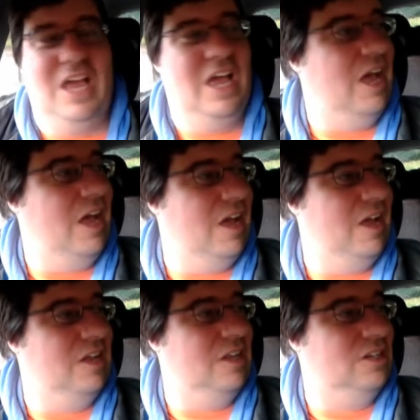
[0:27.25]

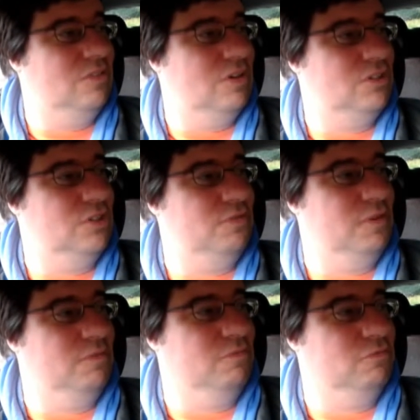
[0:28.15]
So she's
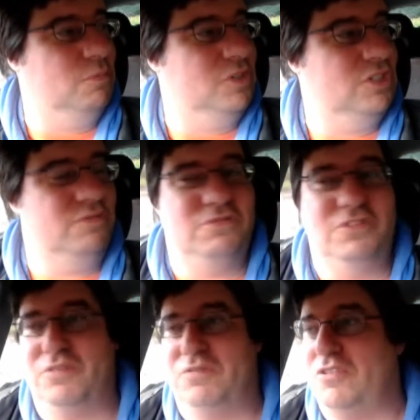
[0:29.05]
been rummaging
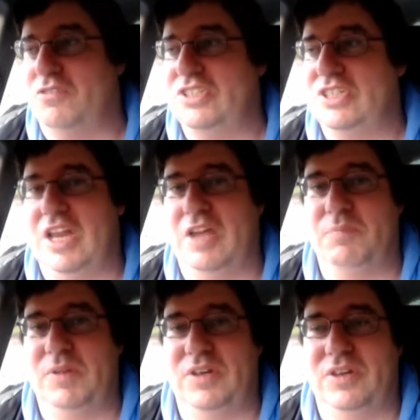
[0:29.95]
through the forest, and
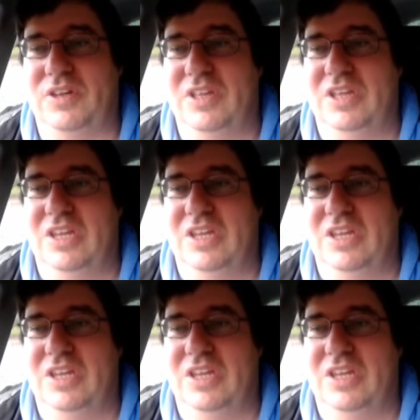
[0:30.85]
I've been